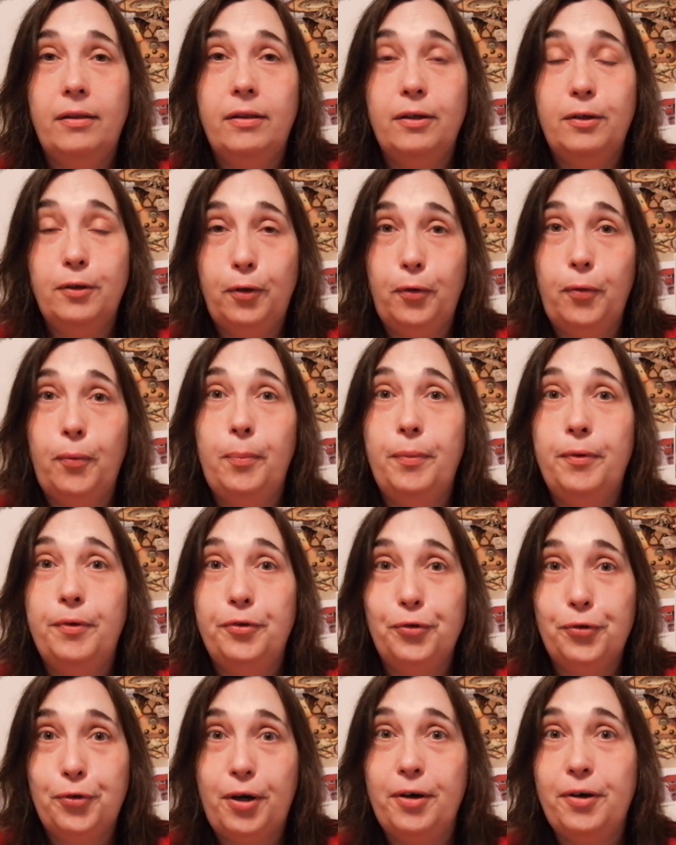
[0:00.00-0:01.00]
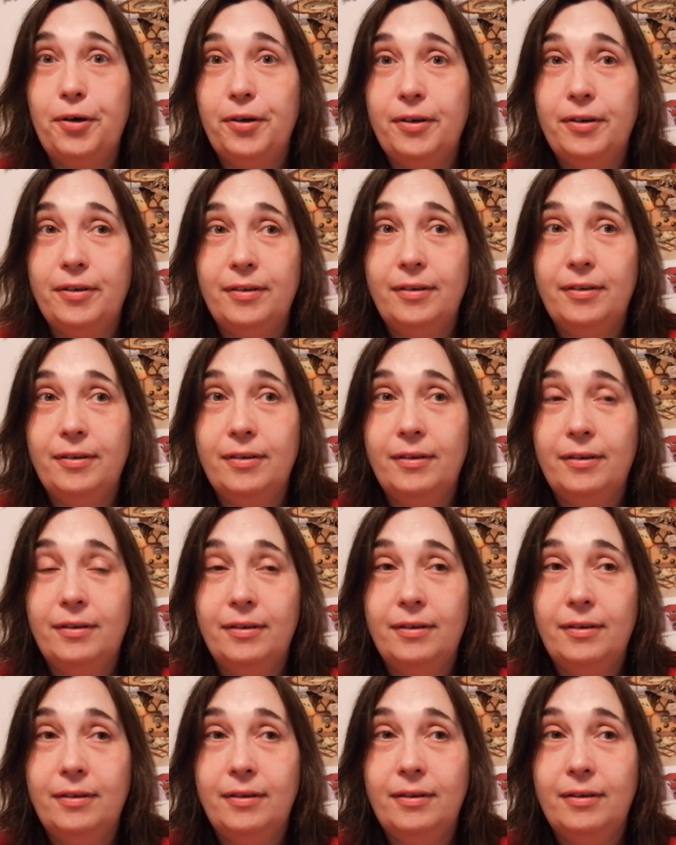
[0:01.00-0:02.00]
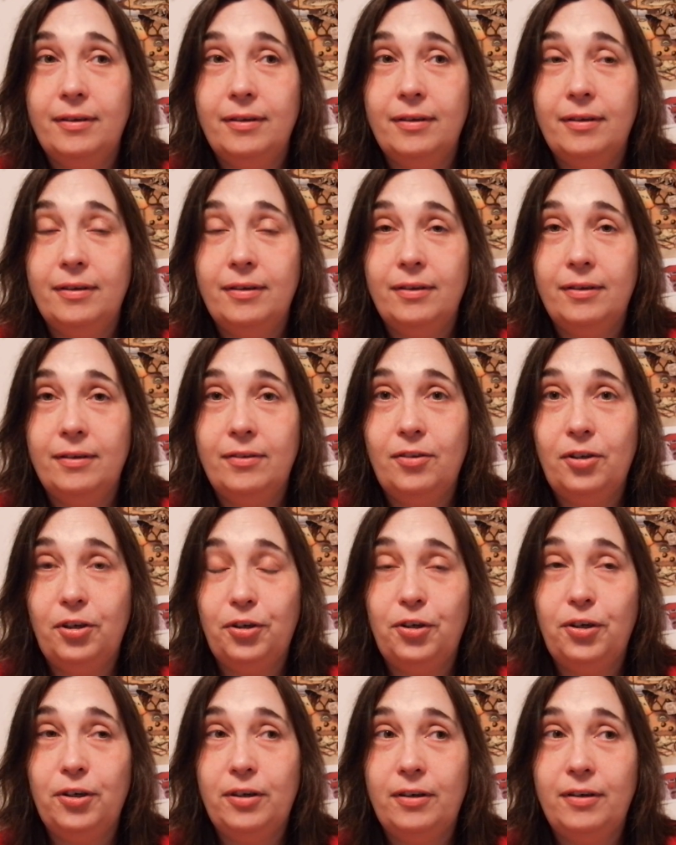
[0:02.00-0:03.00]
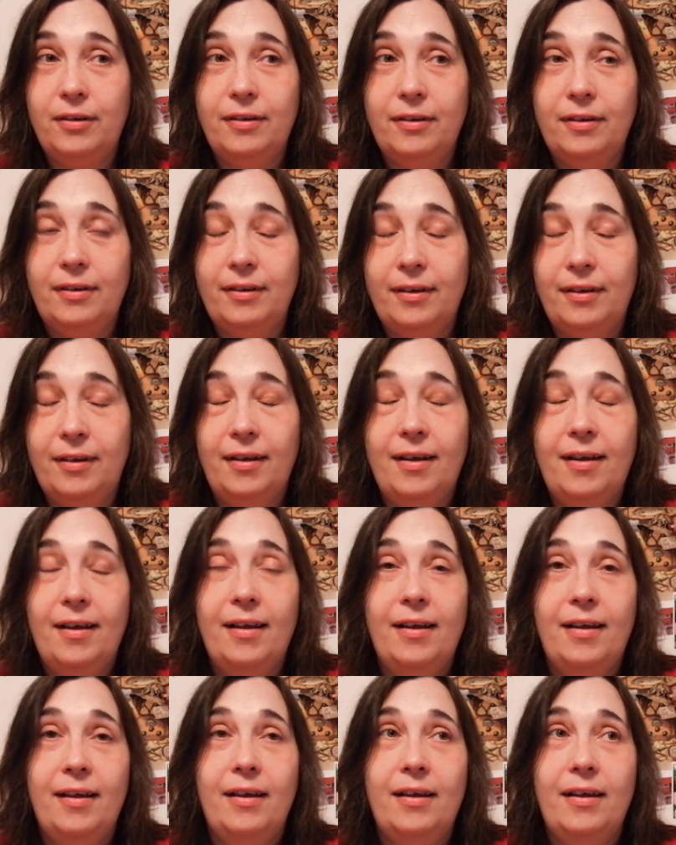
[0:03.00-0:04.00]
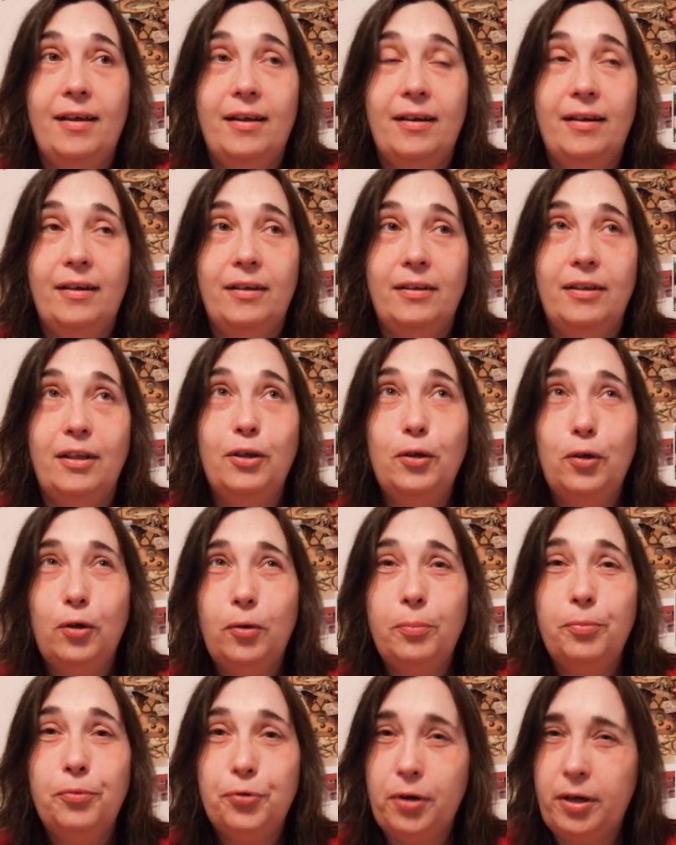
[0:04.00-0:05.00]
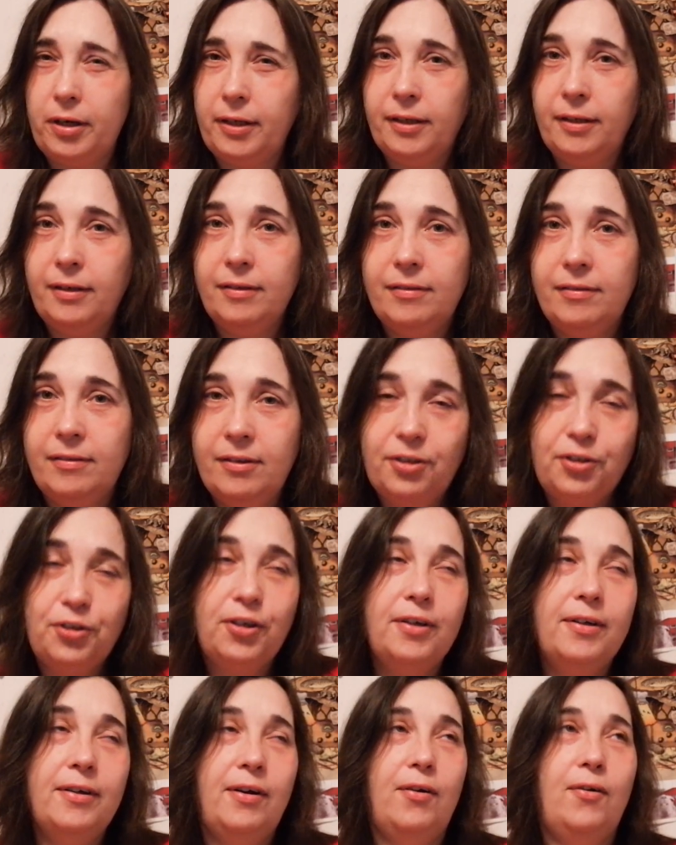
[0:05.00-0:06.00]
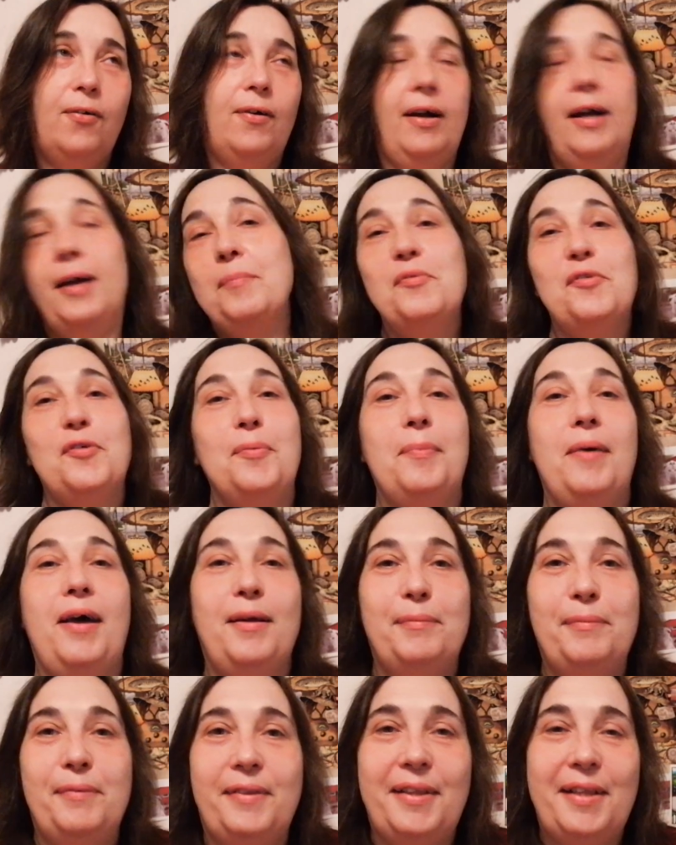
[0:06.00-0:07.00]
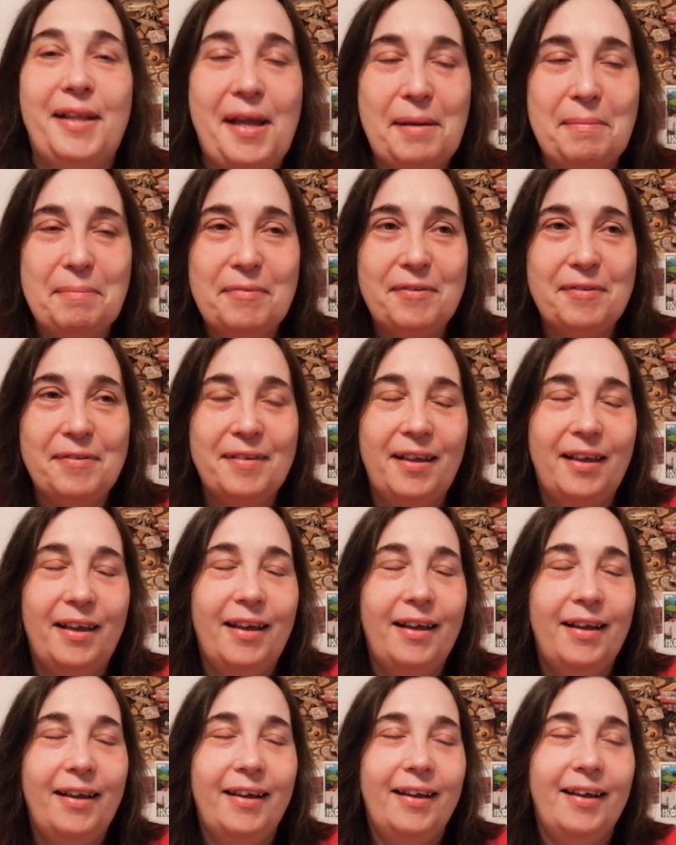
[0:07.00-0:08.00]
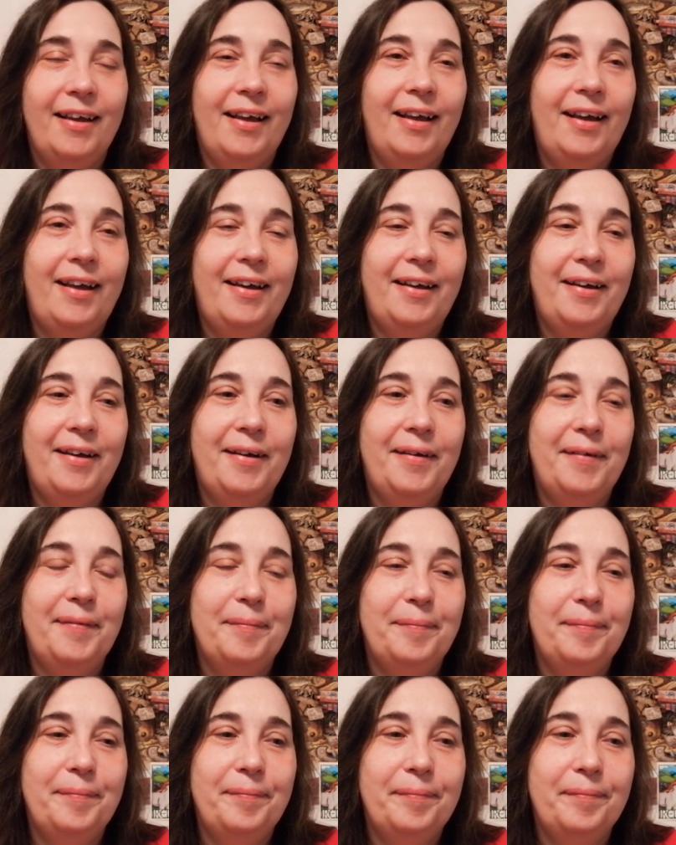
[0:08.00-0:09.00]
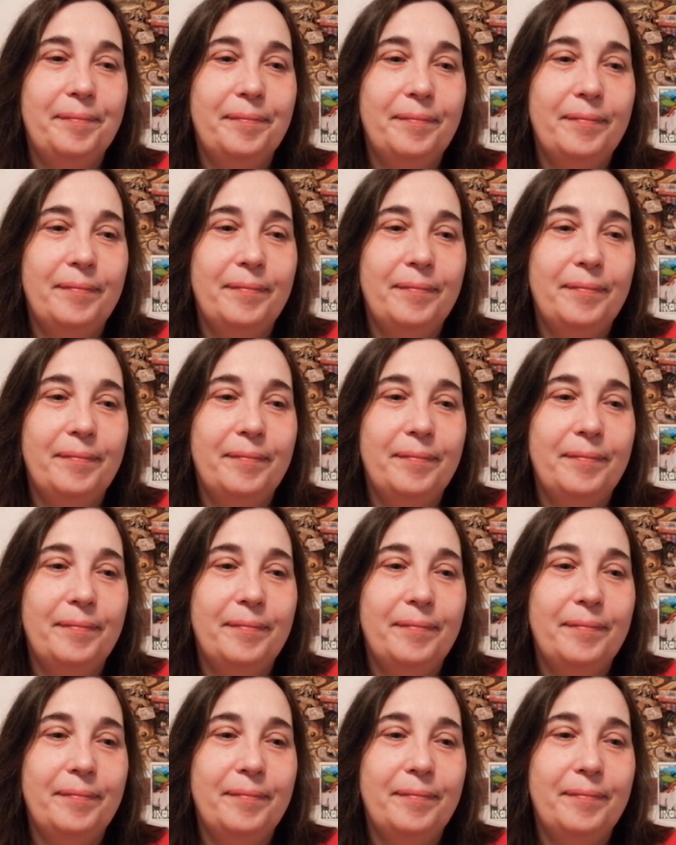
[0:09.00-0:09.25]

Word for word: the Globe Trotter Stitcher the globe-trotting stitcher. Oh, I'm so bad with names. Um,